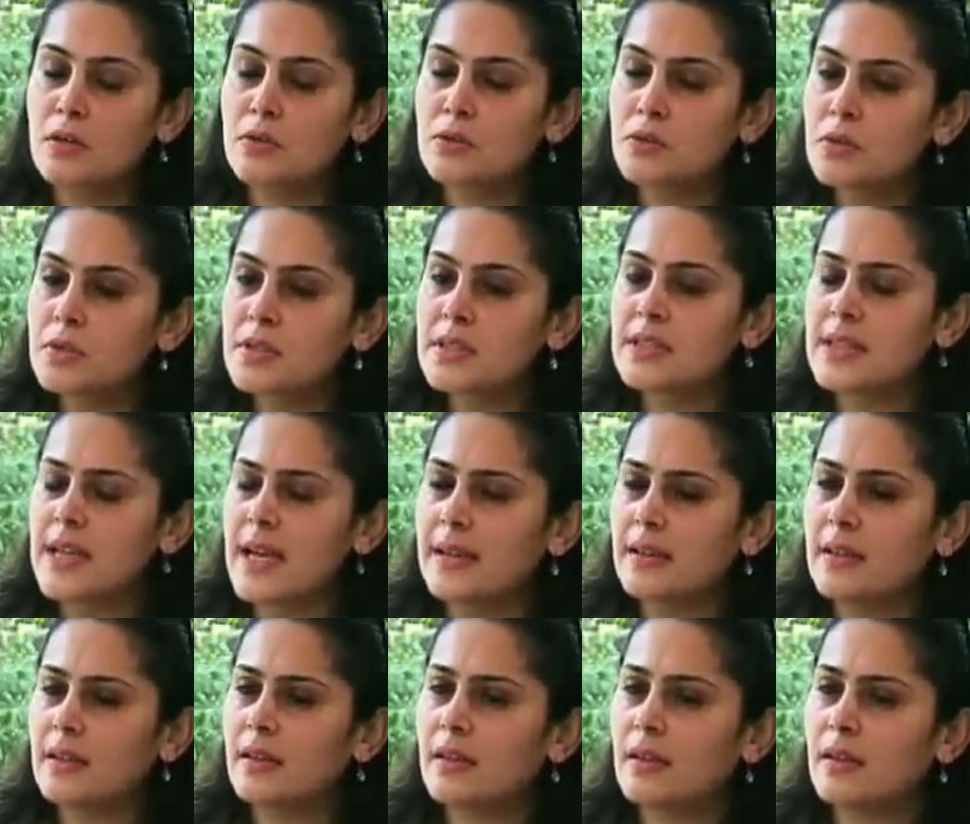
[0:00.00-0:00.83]
joke
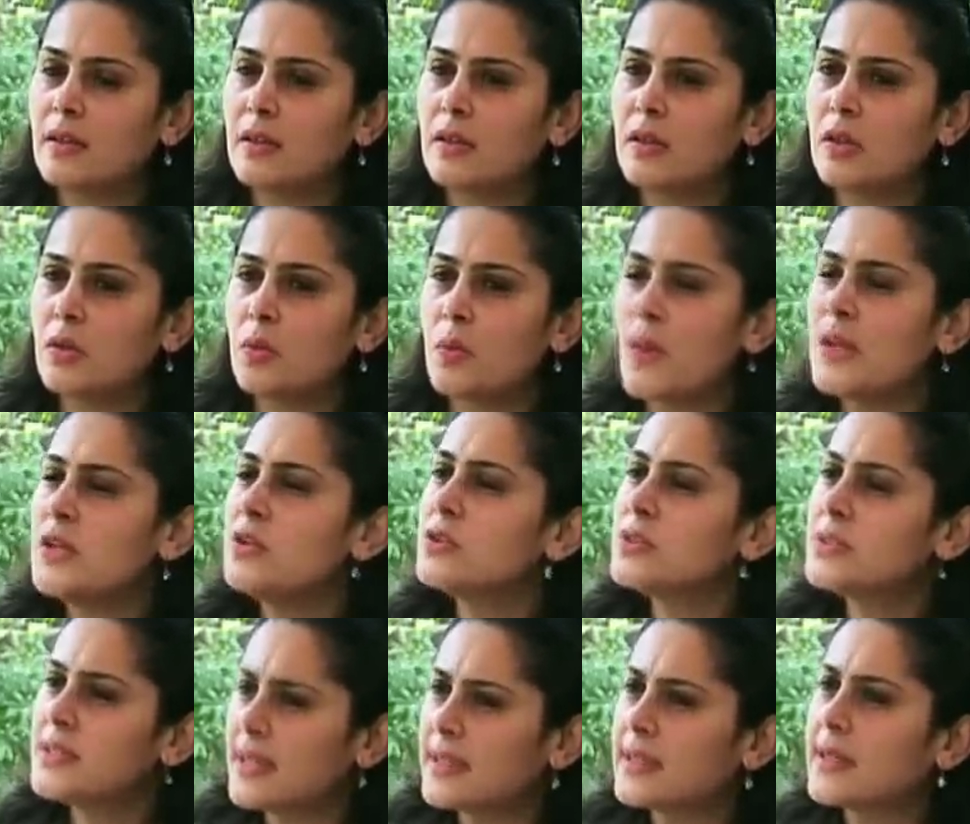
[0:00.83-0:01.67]
aside, when
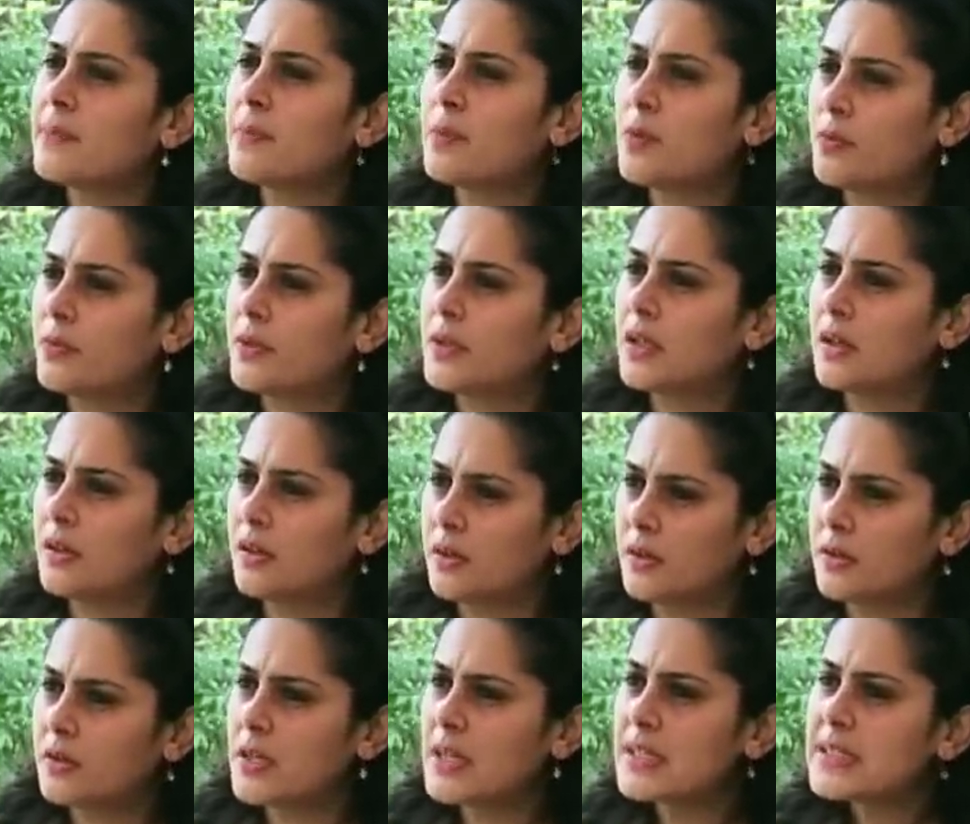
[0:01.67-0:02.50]
you set up over
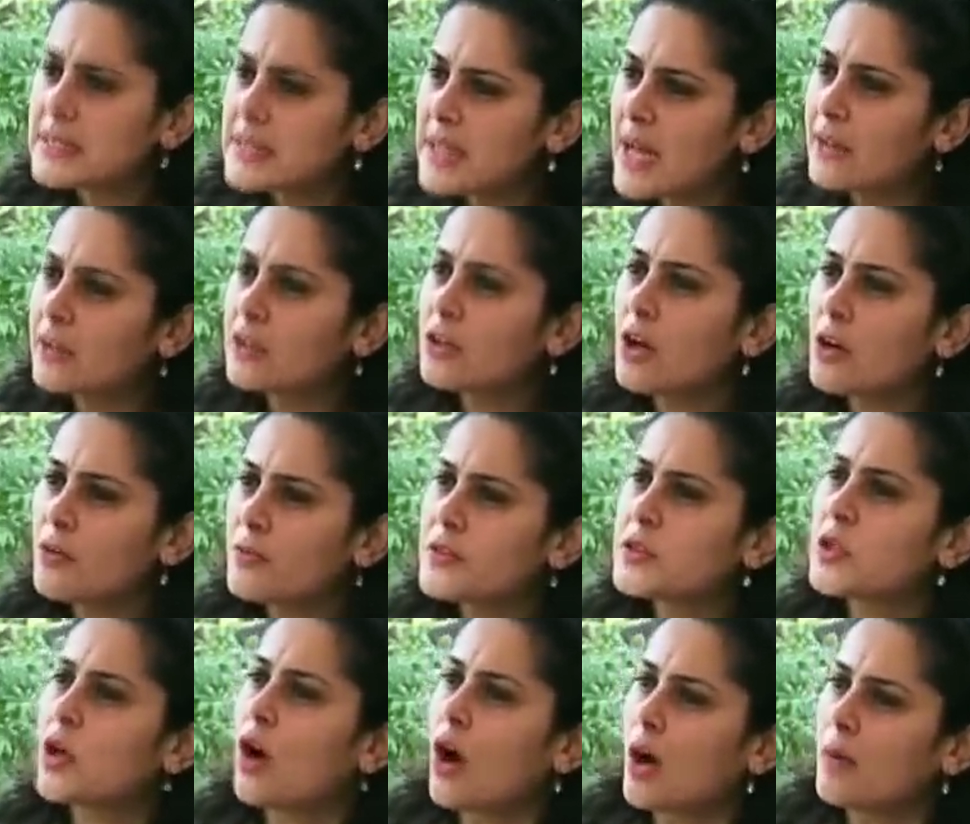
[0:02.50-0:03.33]
here, it started off as a